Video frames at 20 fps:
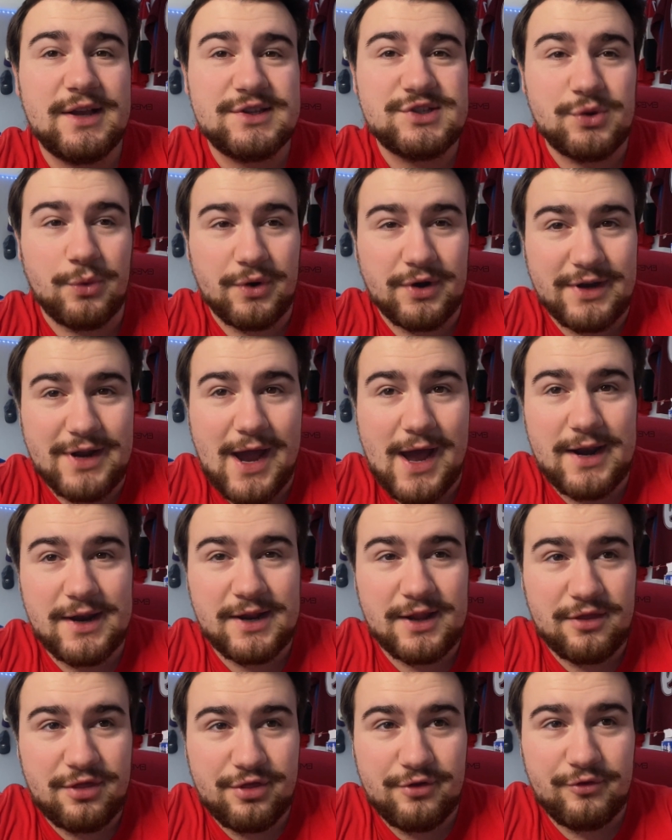so we're
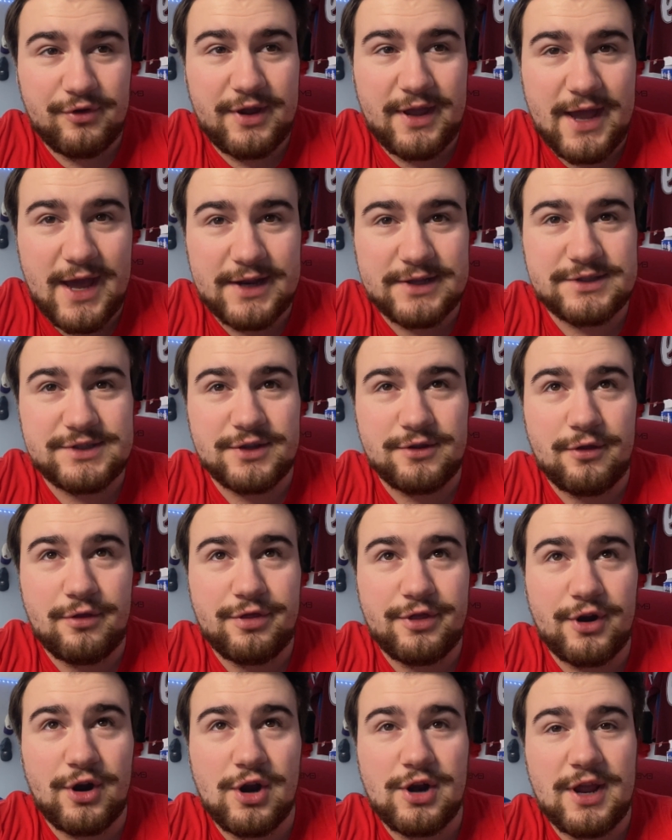knotted at 3, headed to the
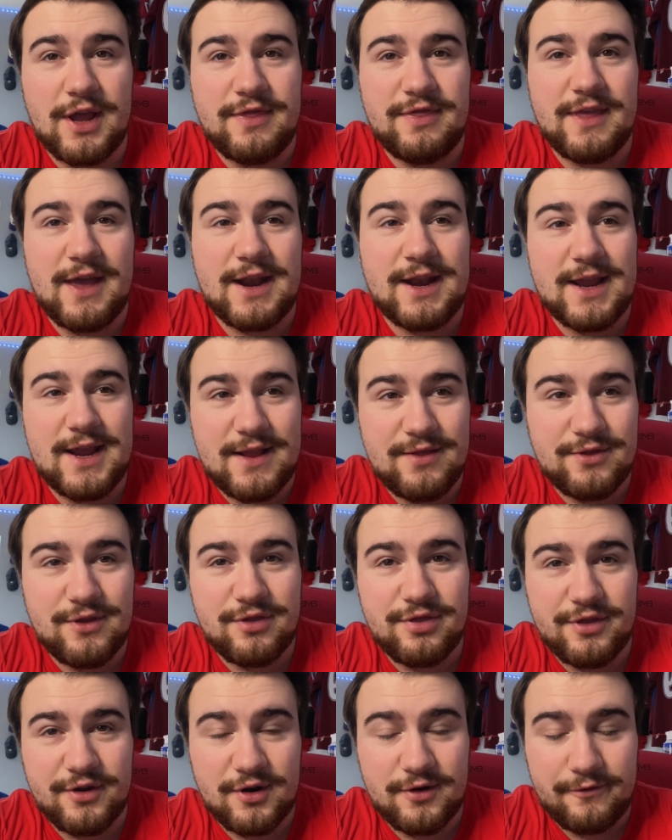third, and then in the
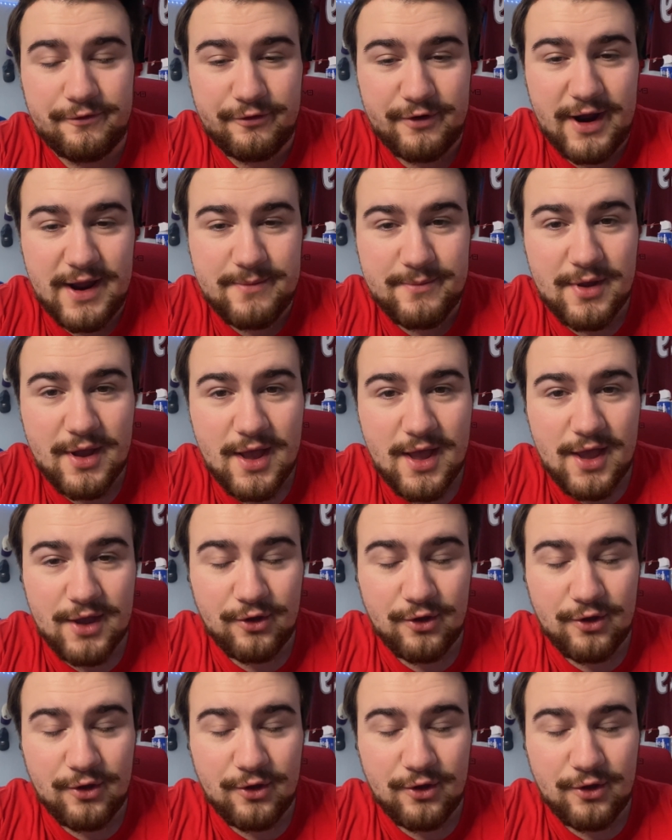third frame,